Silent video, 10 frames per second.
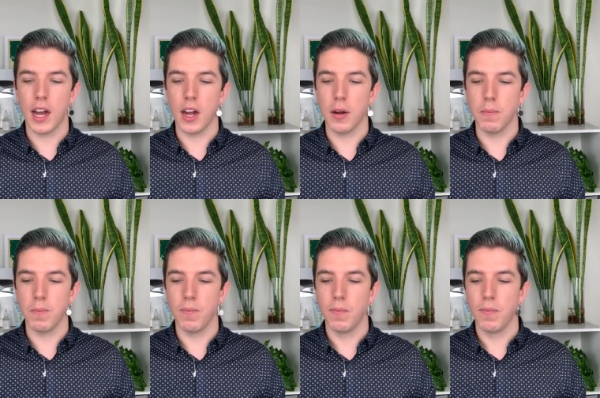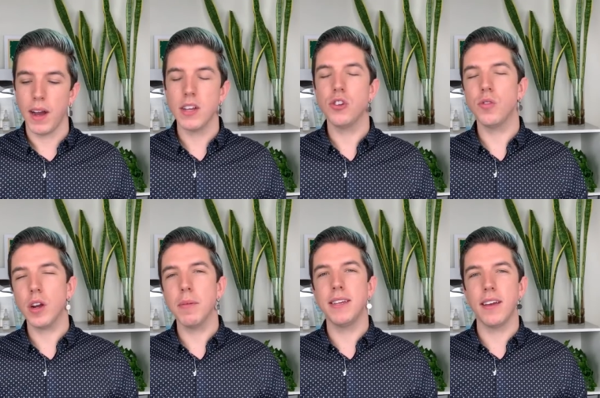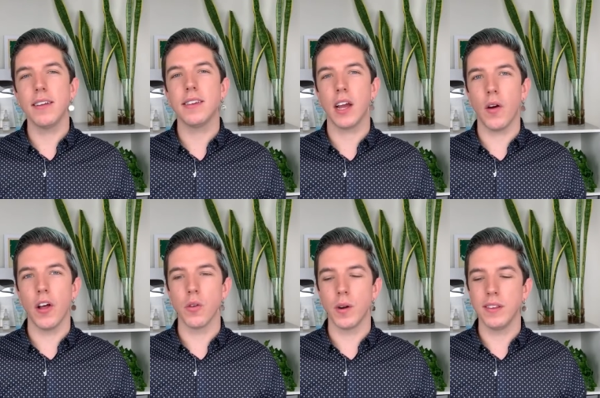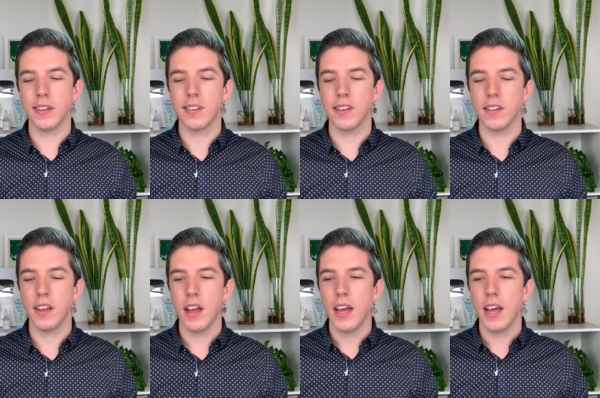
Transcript: Um, I just recommend testing out other ones because there's